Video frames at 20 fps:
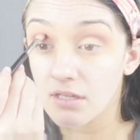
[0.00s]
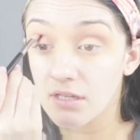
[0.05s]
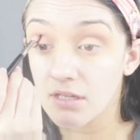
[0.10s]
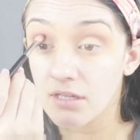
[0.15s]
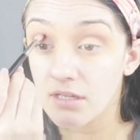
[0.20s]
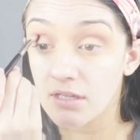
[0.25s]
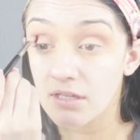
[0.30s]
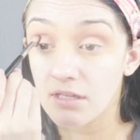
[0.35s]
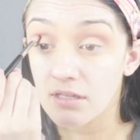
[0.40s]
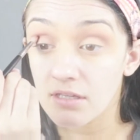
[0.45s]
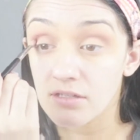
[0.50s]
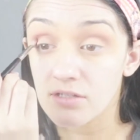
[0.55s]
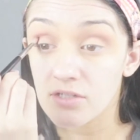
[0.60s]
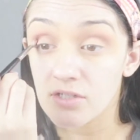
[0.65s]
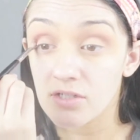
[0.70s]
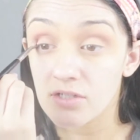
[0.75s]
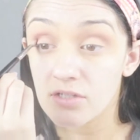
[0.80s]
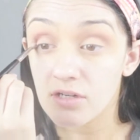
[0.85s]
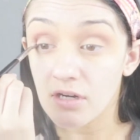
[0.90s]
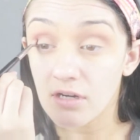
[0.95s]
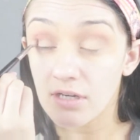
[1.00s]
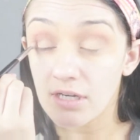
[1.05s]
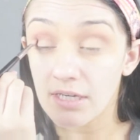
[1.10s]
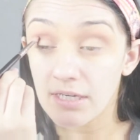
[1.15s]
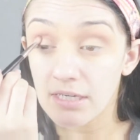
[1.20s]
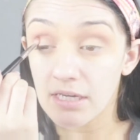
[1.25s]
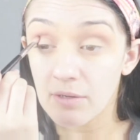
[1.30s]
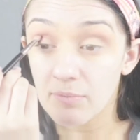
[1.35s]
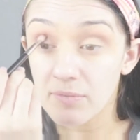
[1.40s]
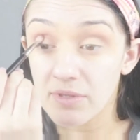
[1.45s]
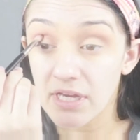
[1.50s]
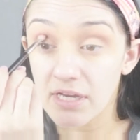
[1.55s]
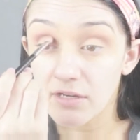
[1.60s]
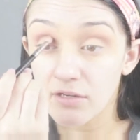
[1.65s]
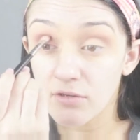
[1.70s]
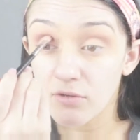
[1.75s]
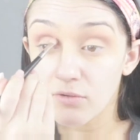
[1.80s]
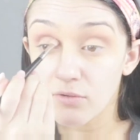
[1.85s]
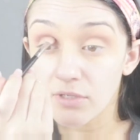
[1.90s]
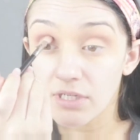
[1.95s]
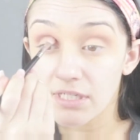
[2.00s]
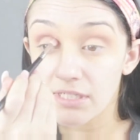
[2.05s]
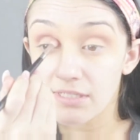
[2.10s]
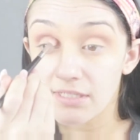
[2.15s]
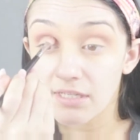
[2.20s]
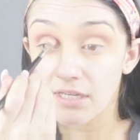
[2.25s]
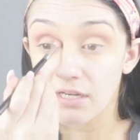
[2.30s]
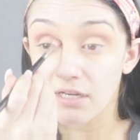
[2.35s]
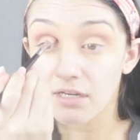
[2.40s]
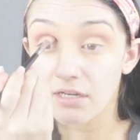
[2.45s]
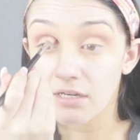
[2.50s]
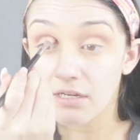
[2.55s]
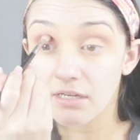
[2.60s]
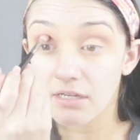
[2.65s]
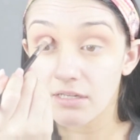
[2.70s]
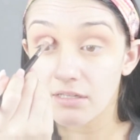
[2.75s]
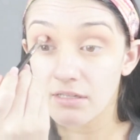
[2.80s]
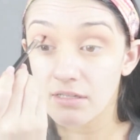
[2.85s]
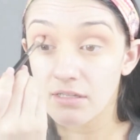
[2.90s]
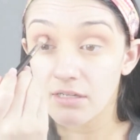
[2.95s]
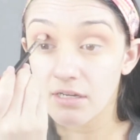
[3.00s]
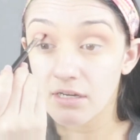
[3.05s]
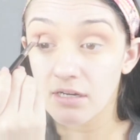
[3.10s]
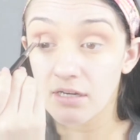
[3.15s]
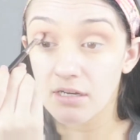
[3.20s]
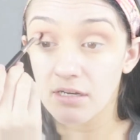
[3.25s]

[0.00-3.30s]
and darken up that crease area there.